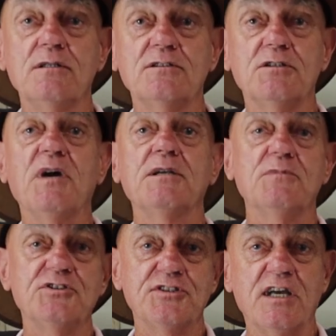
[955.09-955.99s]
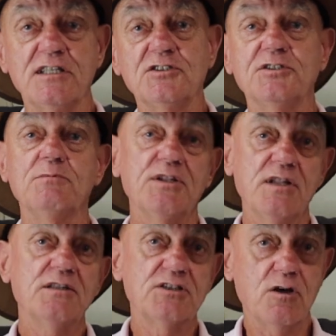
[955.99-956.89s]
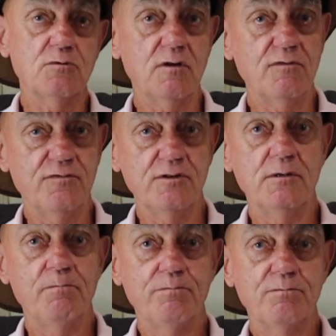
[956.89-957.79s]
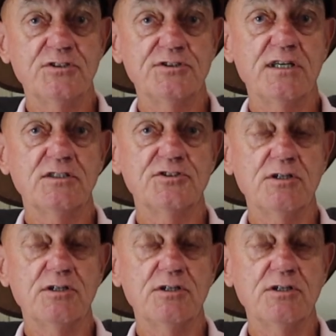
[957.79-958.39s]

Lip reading: to make mistakes, but then told off for mistakes.